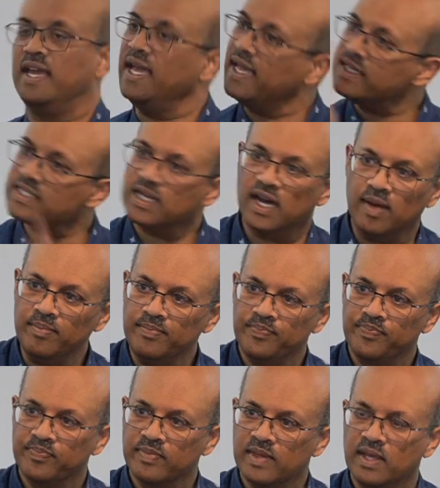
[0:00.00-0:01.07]
the king has come,
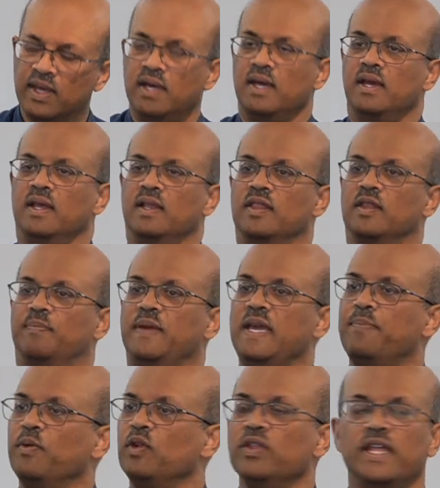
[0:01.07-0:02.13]
the
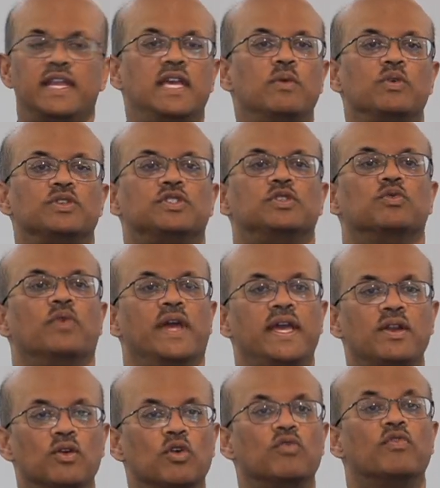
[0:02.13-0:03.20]
people that he was to
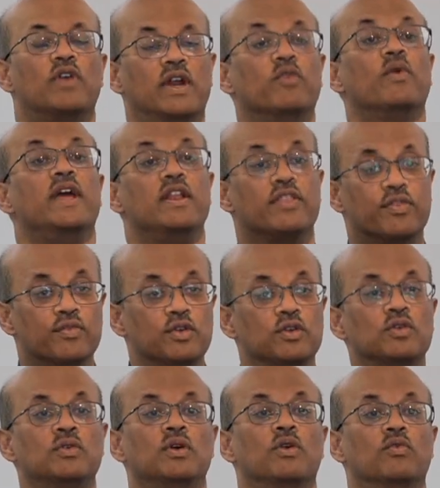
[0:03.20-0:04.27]
reign over and reign
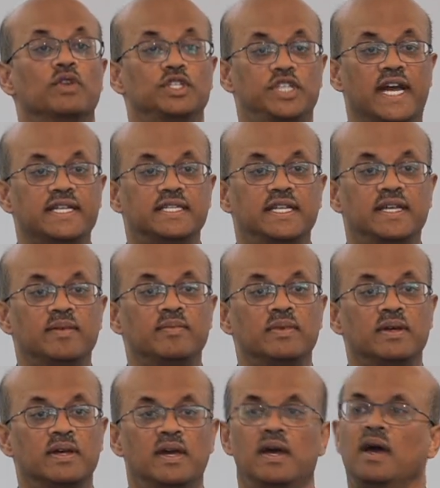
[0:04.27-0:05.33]
through rejected him,
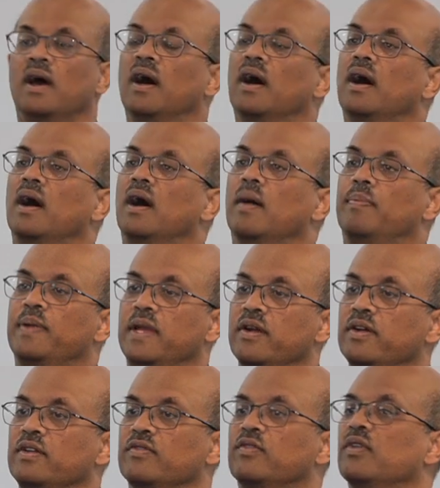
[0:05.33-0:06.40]
a
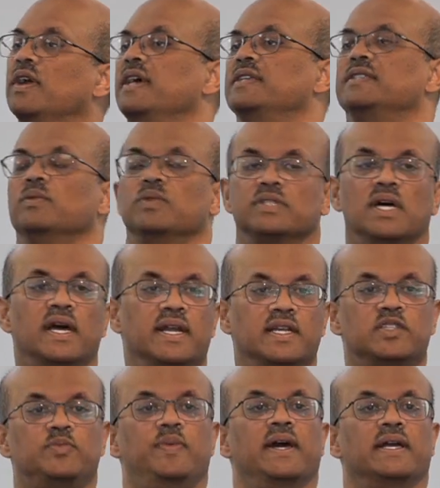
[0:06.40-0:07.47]
period of grace that was
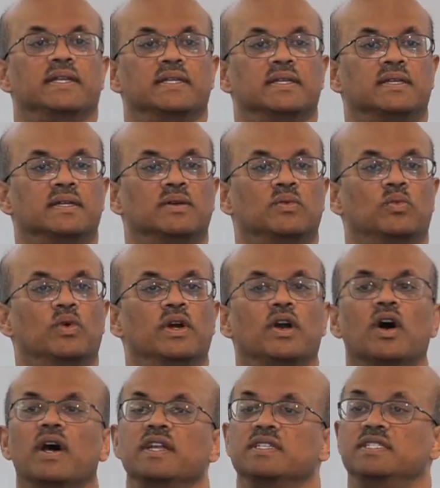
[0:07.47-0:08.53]
unexpected,
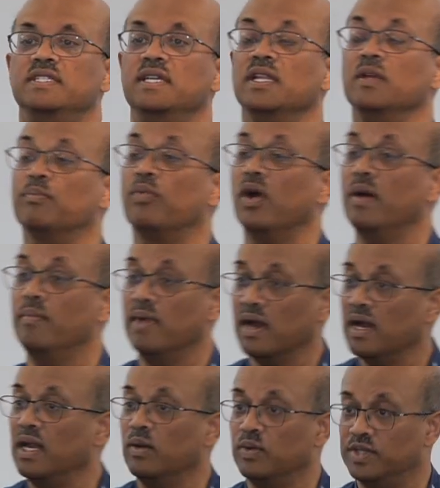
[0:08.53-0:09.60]
where God is dealing
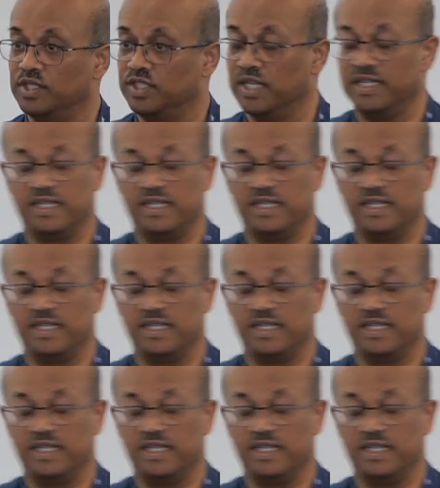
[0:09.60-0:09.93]
primarily with the